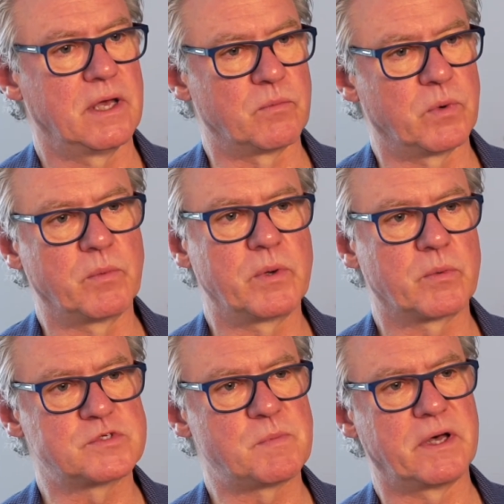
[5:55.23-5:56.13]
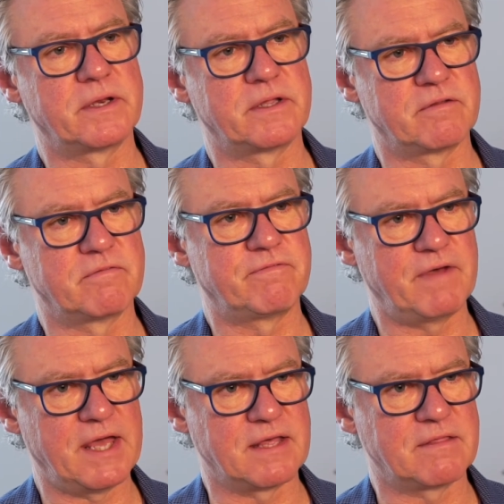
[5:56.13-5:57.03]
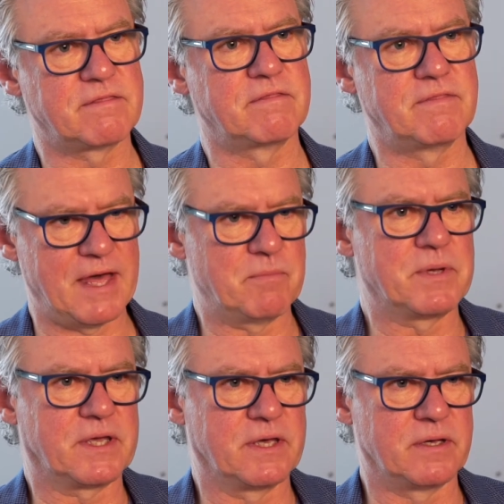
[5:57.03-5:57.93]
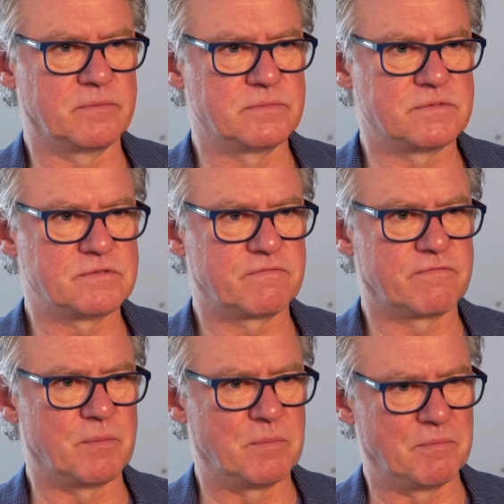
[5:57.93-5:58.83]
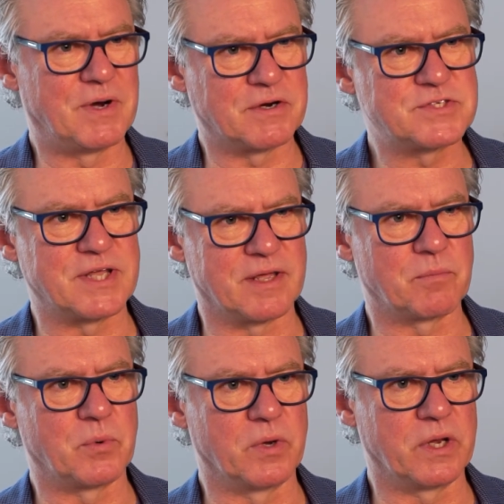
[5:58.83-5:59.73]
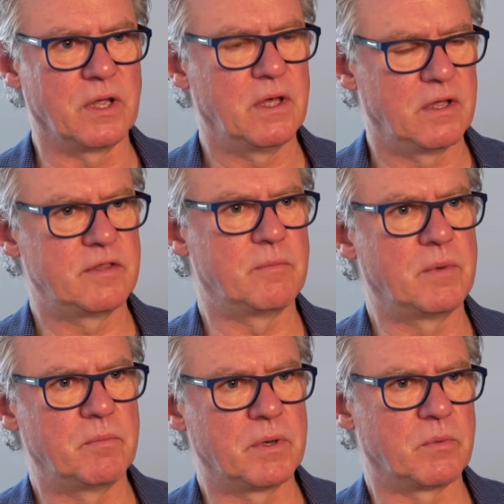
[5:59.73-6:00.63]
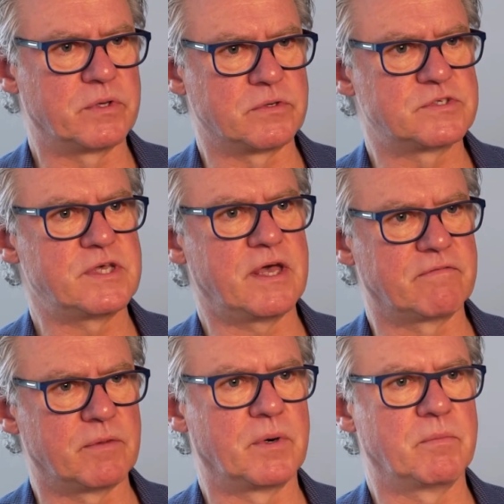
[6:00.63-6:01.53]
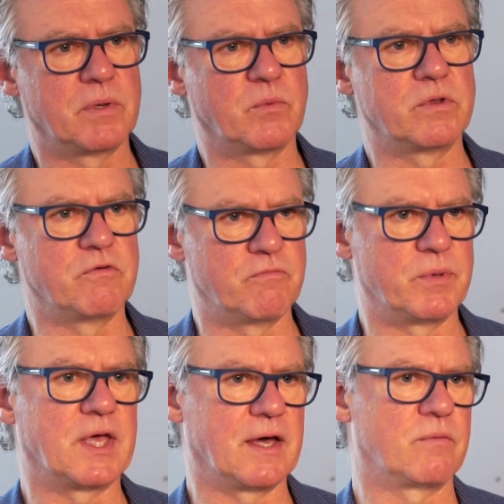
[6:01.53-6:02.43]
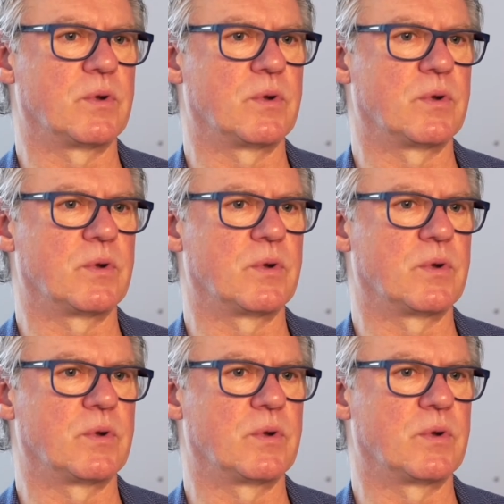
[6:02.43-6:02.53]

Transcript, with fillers: And when we respond in faith, that becomes, from our standpoint, the moment when you're saved, the moment when you've begun a